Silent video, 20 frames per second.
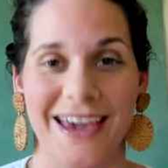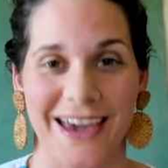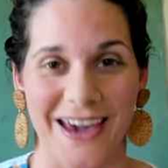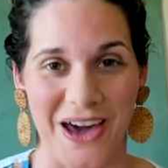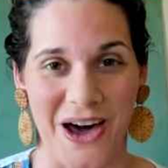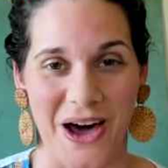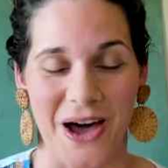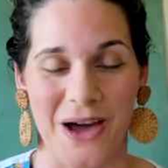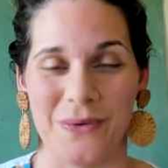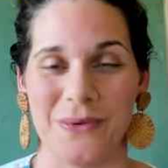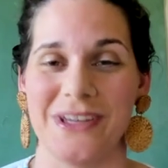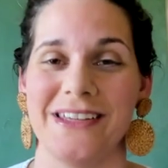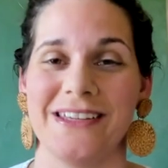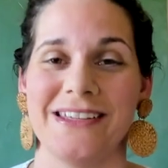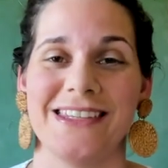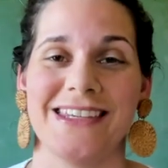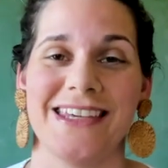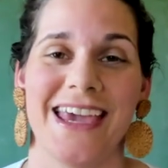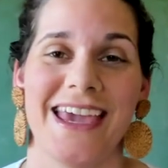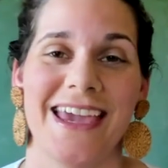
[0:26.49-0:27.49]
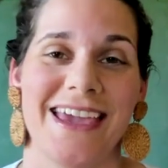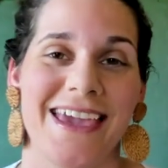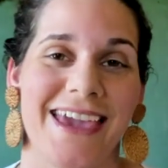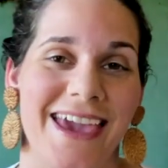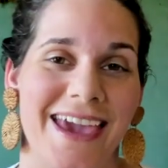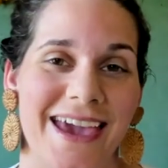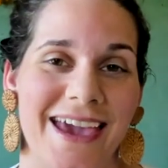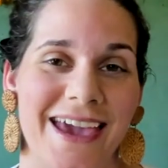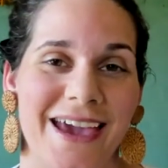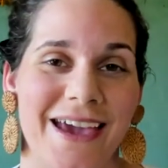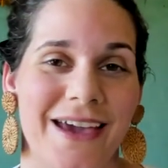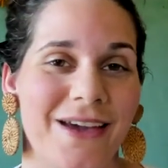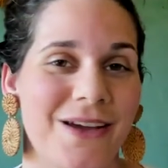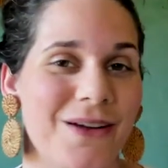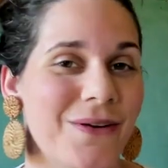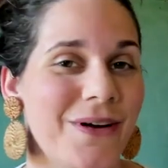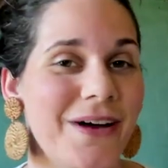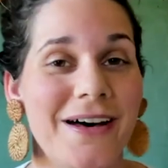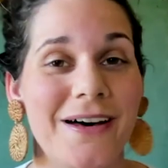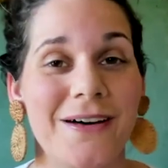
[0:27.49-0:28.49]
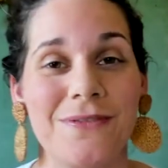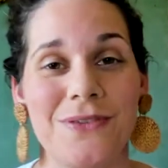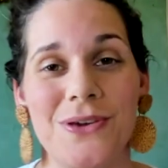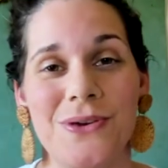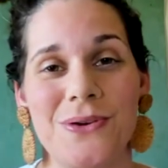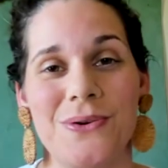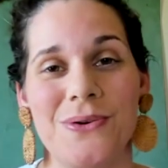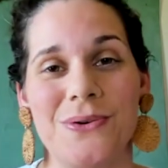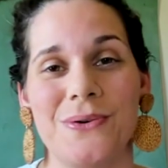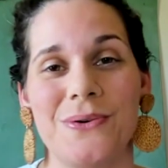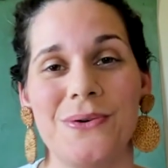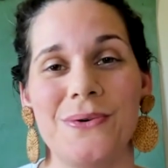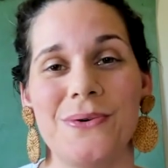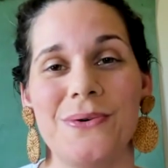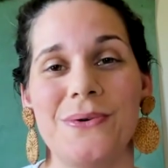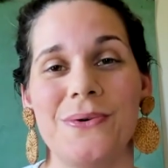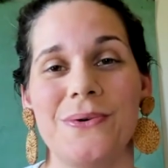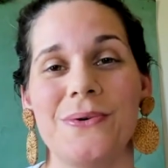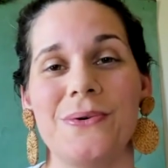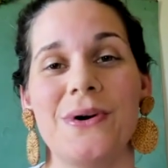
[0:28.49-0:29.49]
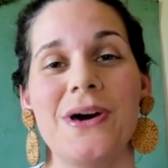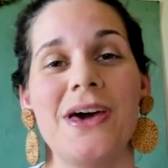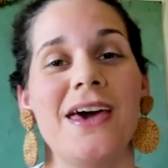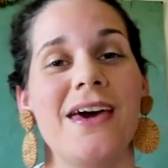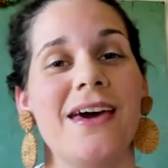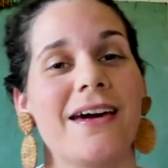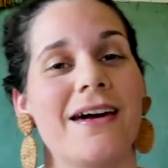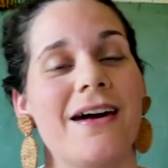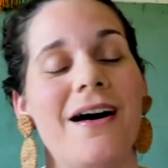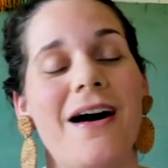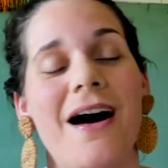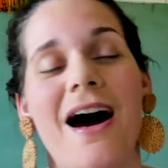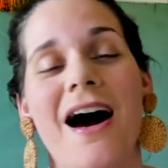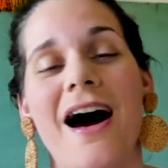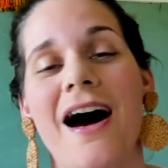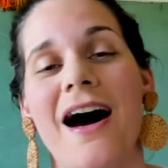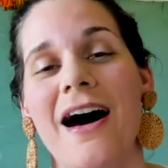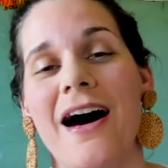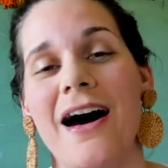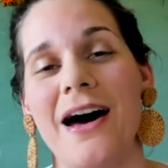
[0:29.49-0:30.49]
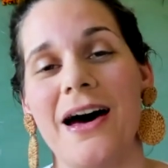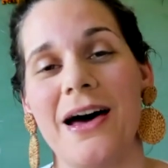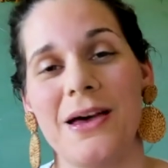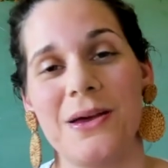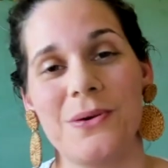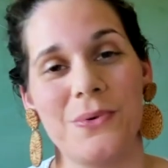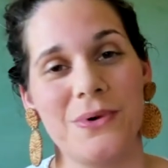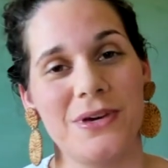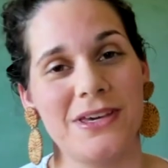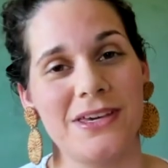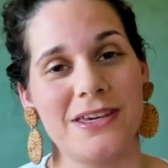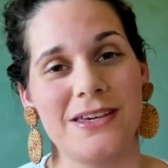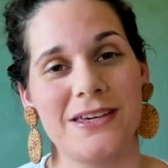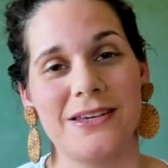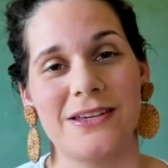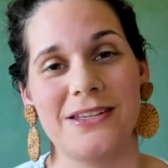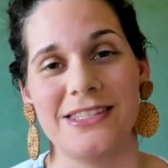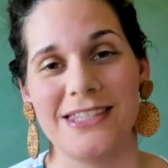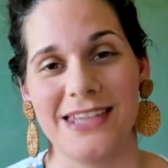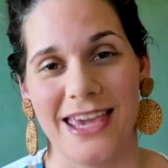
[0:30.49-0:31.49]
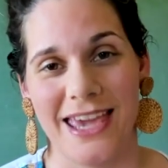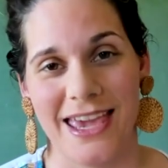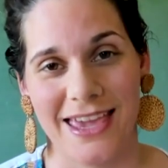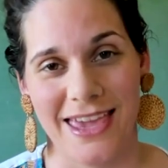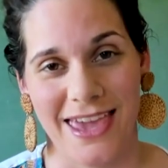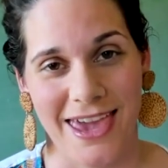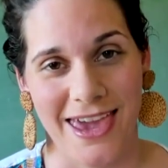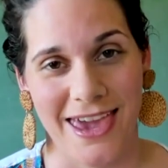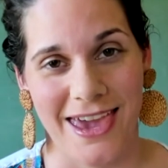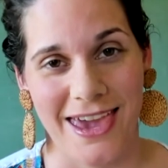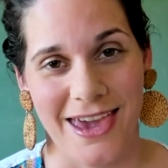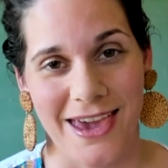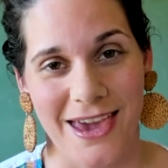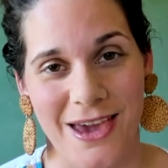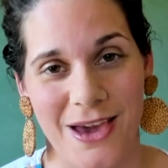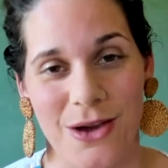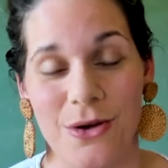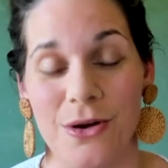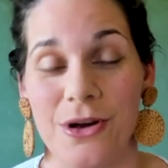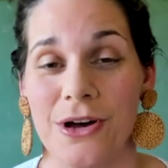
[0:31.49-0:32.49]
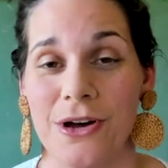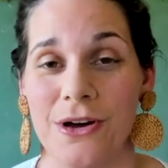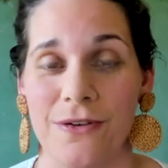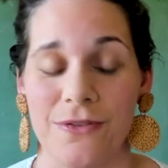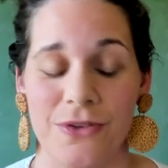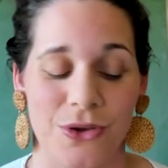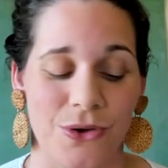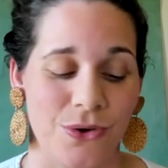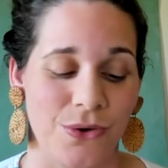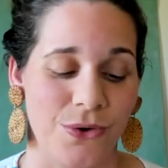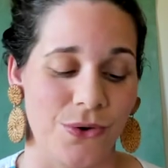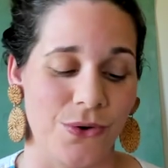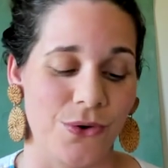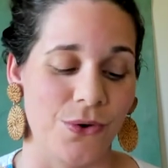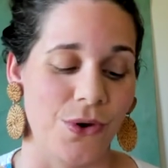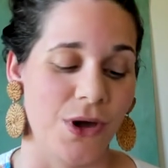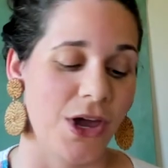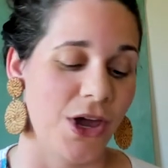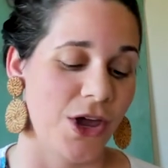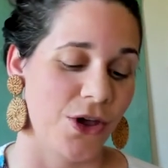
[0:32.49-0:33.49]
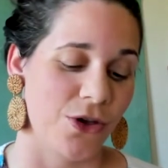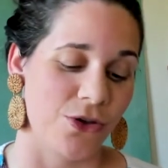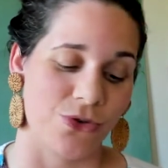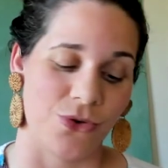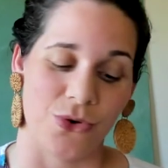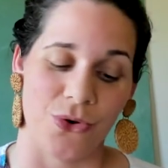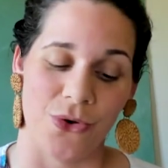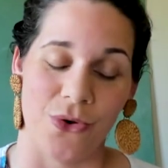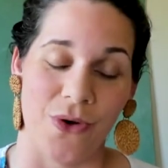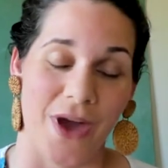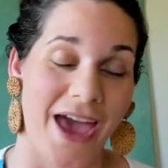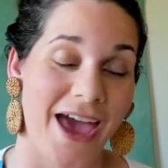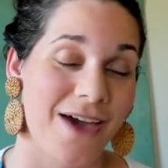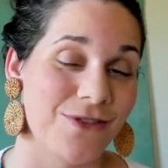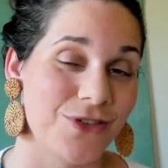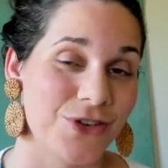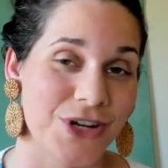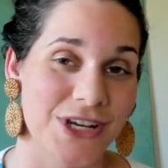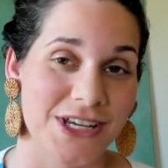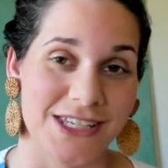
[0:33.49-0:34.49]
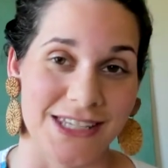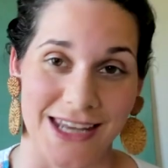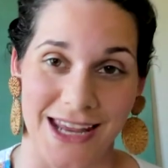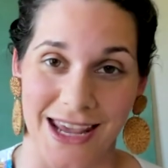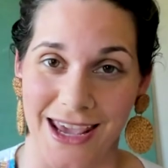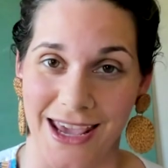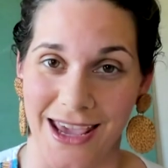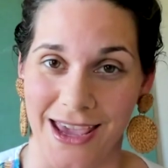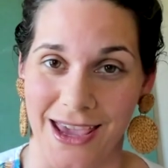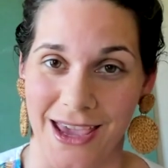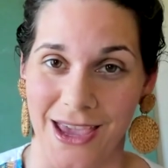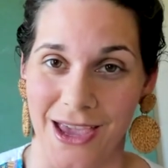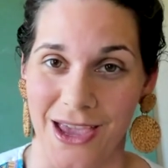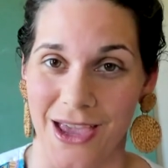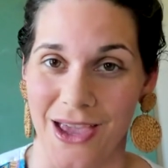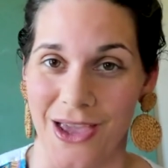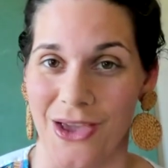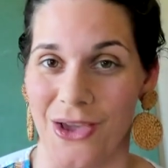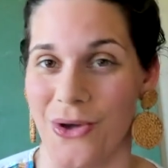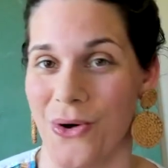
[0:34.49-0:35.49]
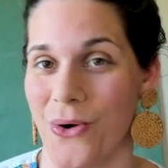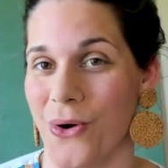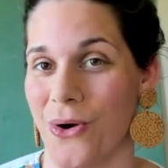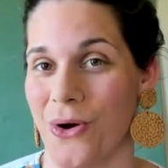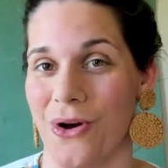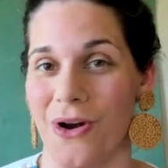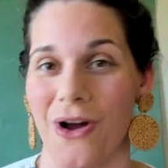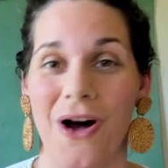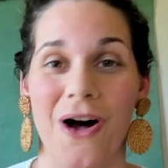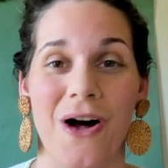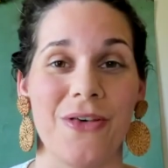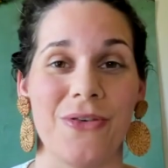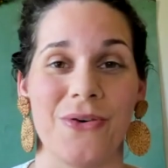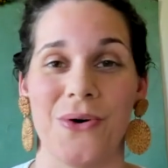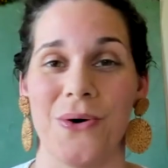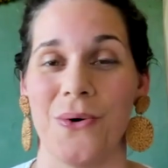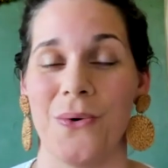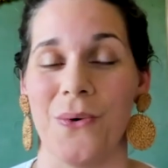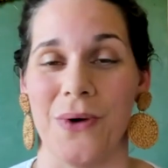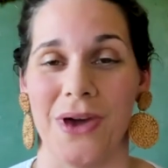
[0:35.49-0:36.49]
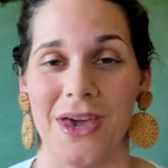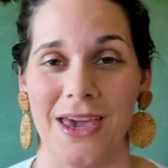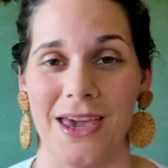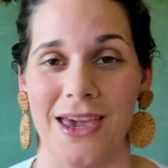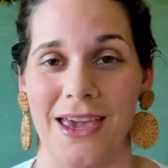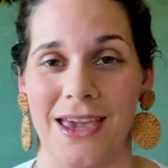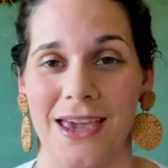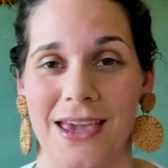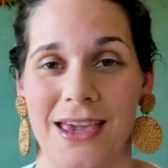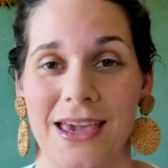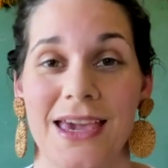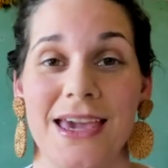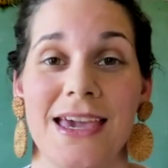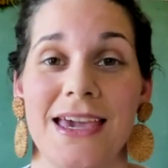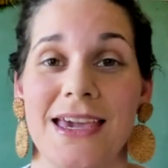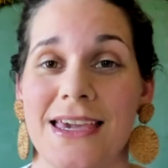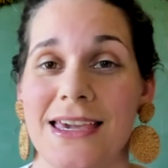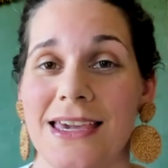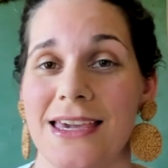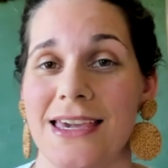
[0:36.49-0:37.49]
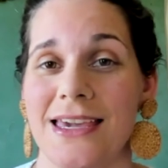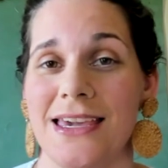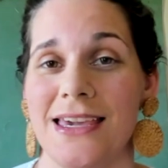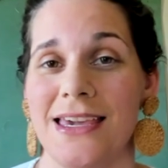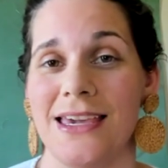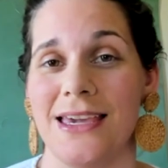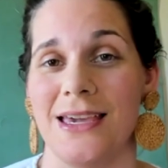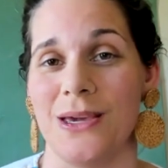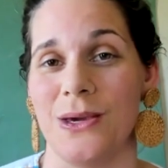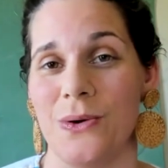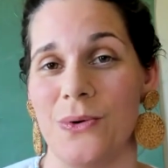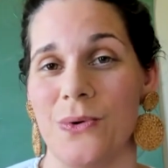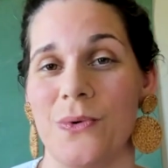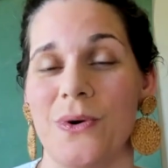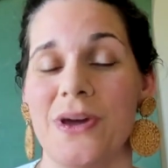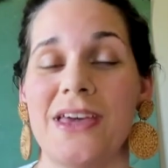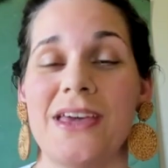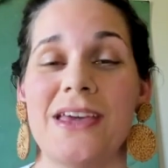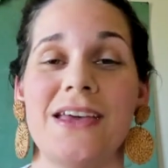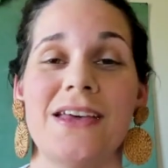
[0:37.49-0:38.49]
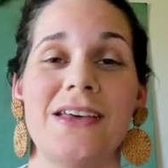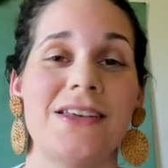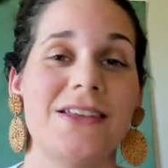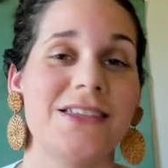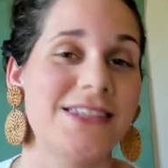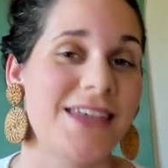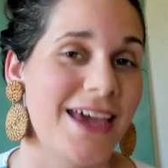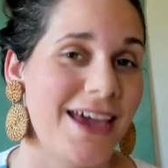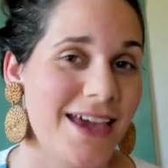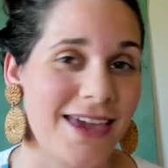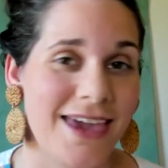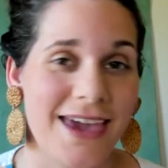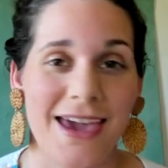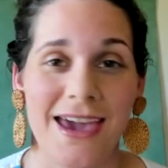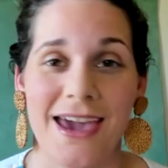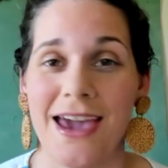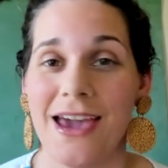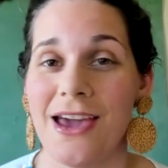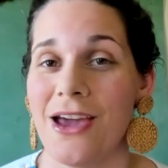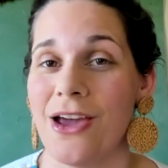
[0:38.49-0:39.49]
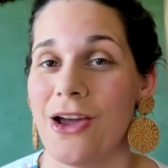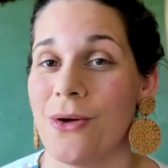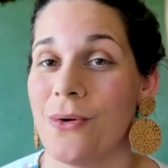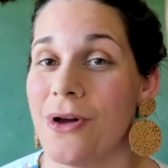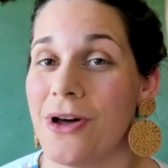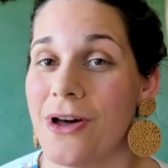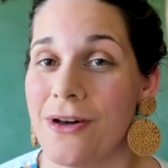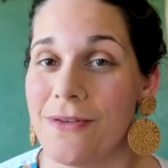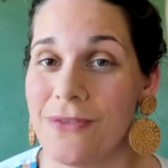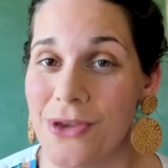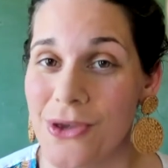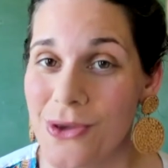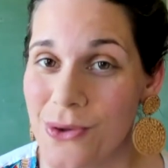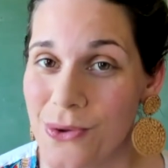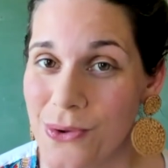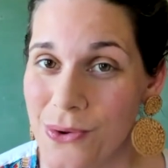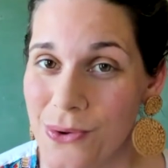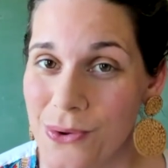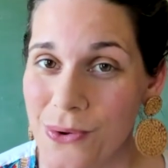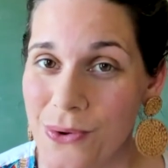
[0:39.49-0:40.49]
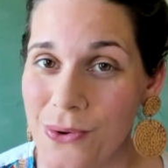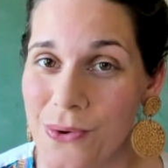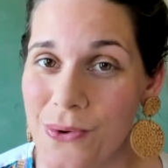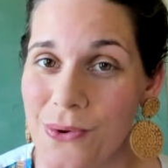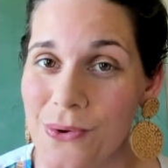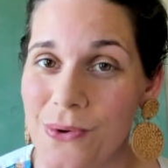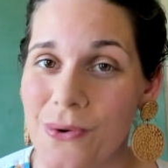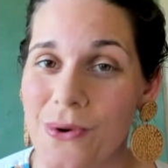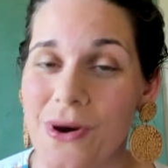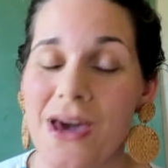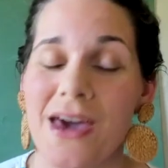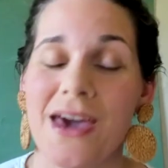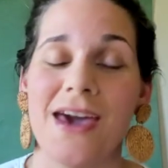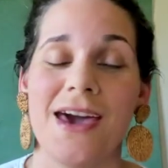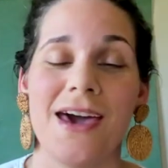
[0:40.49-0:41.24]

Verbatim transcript: God will take care of you. God will take care of you through every day or all the way. He will take care of you.